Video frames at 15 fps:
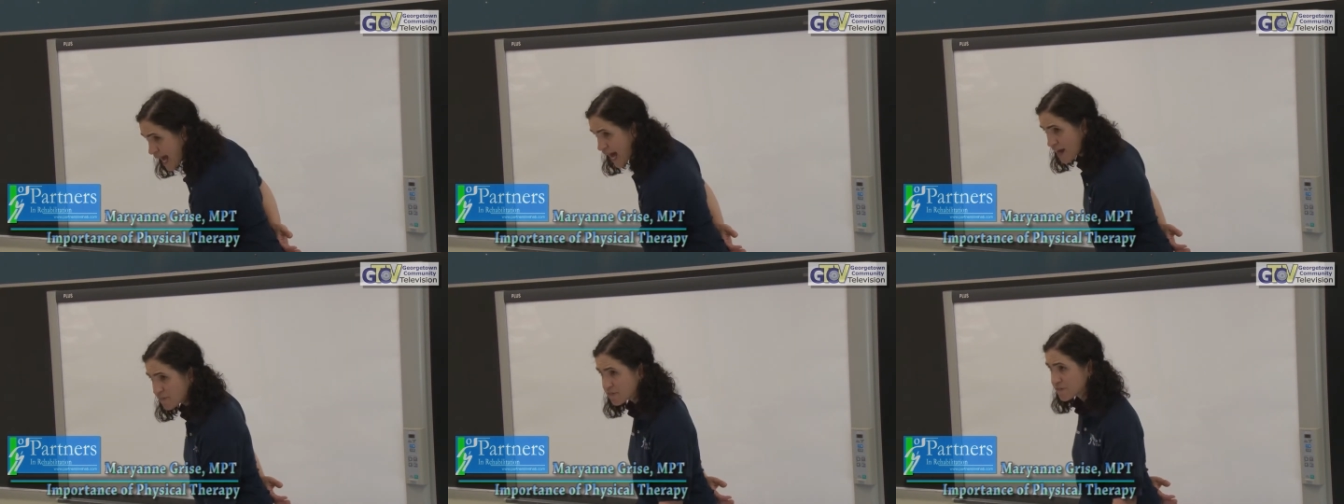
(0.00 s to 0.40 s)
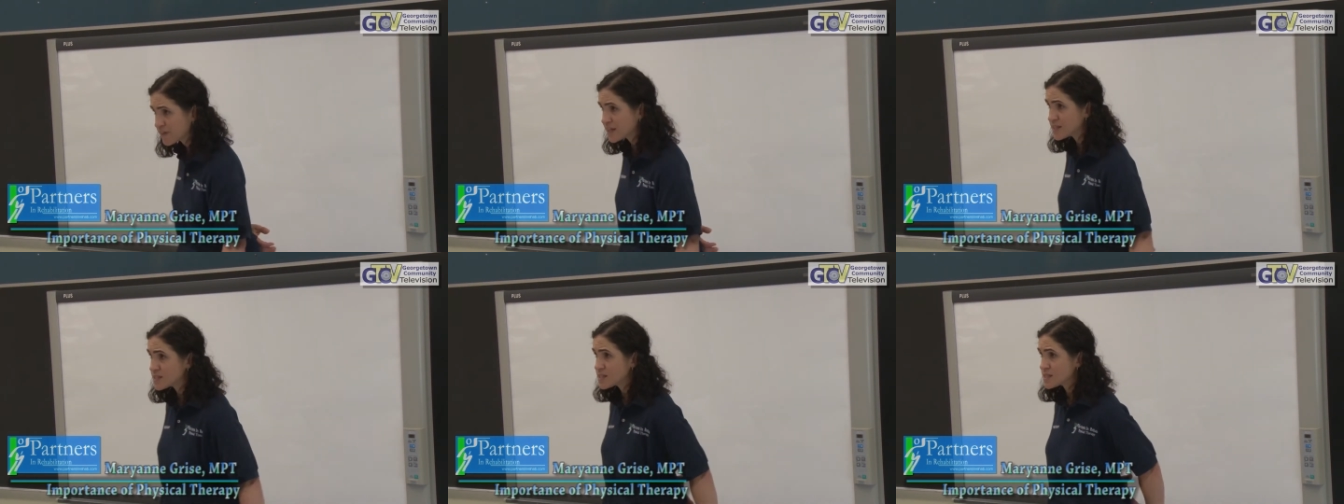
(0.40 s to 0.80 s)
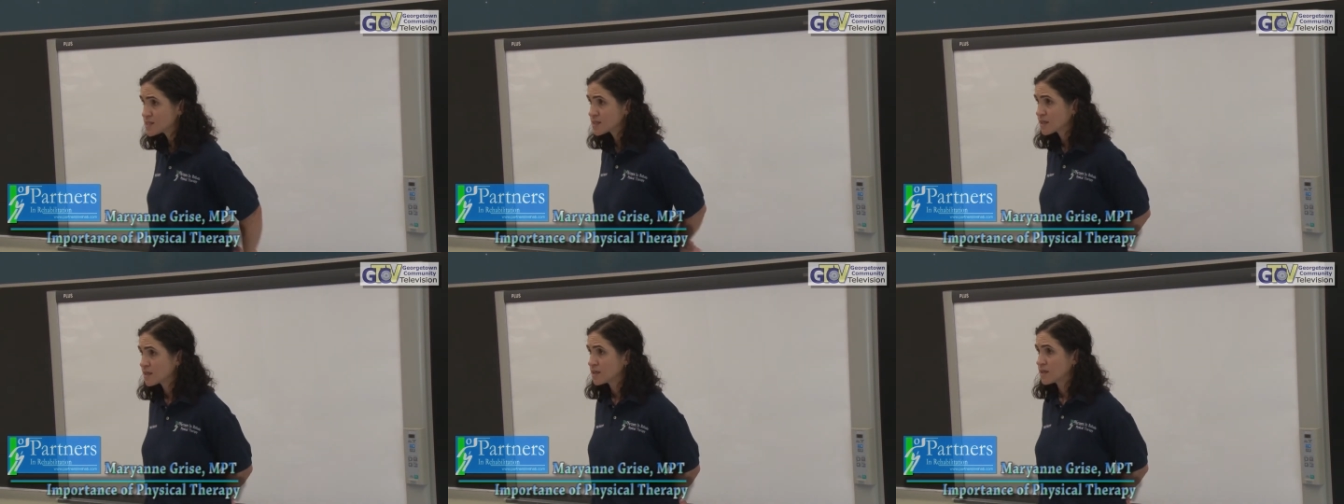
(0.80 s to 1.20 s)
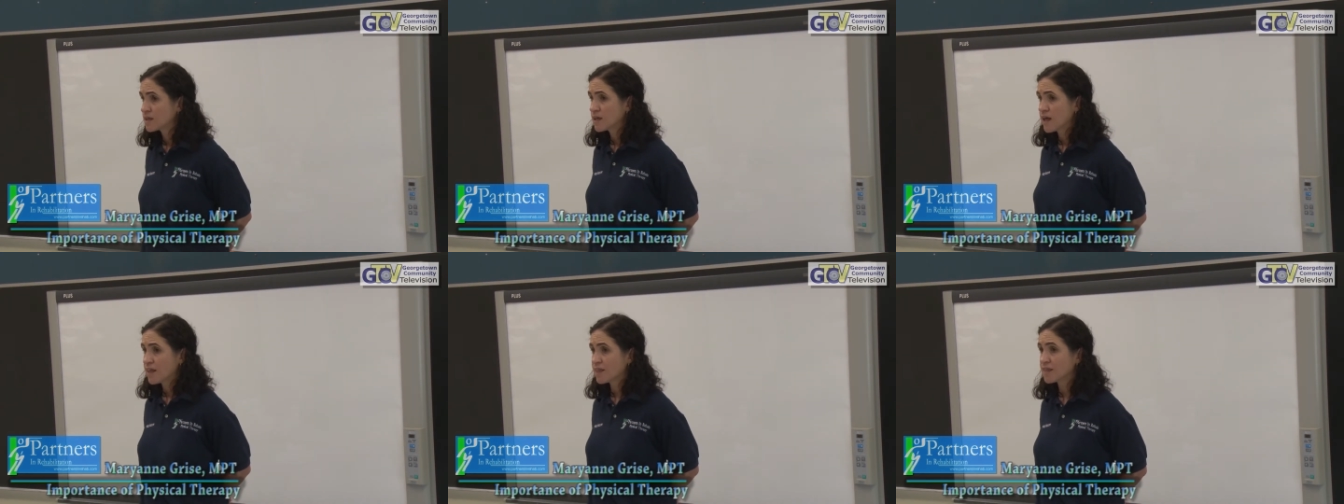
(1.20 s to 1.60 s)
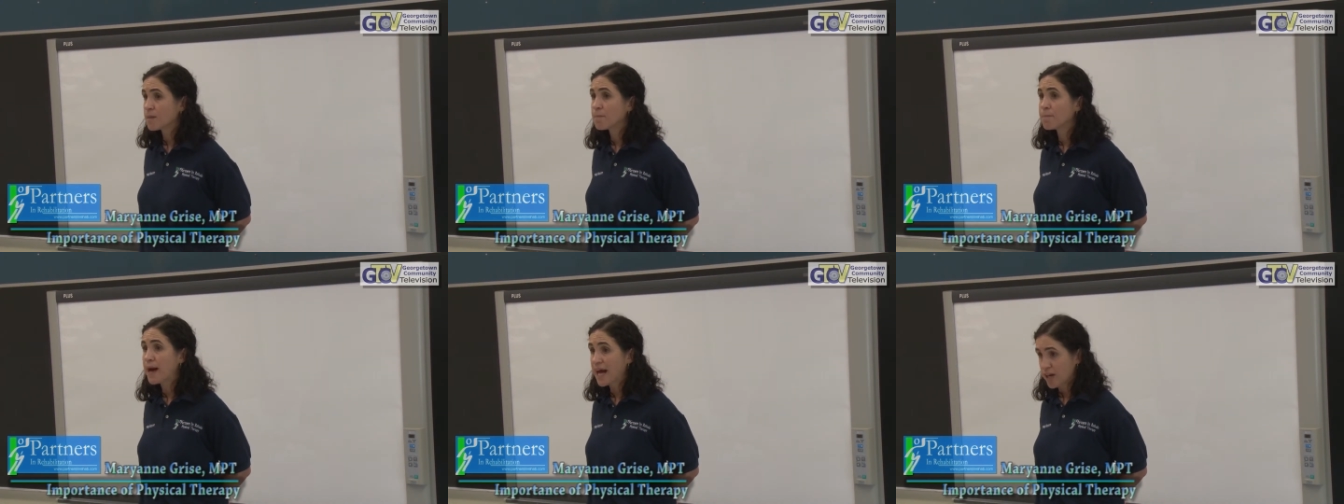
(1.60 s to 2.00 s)
calf is,
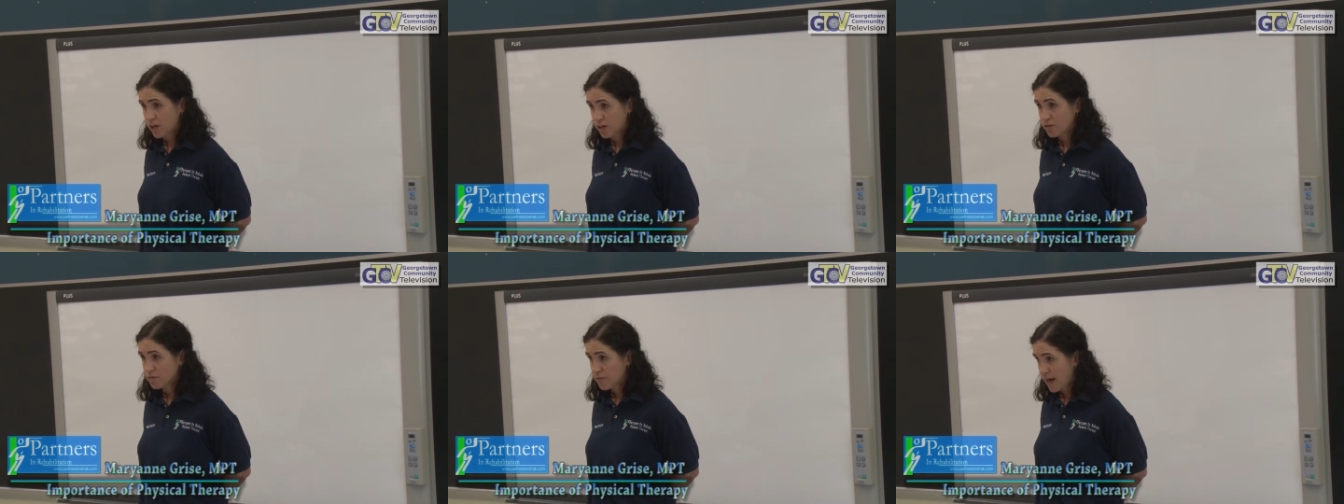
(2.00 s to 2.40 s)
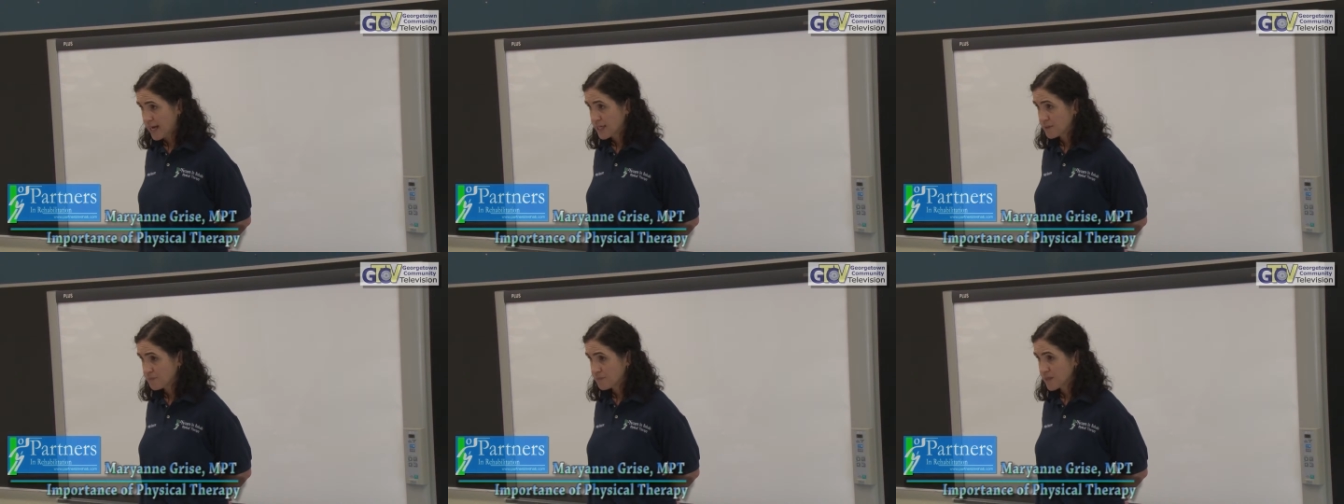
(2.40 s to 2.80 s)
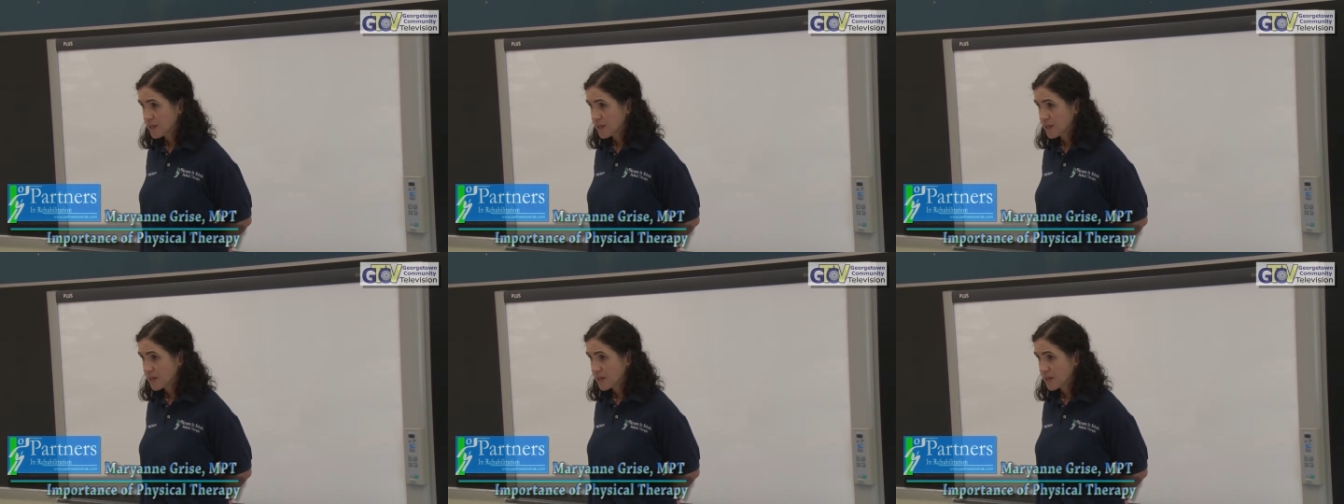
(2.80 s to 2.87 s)
the better, right?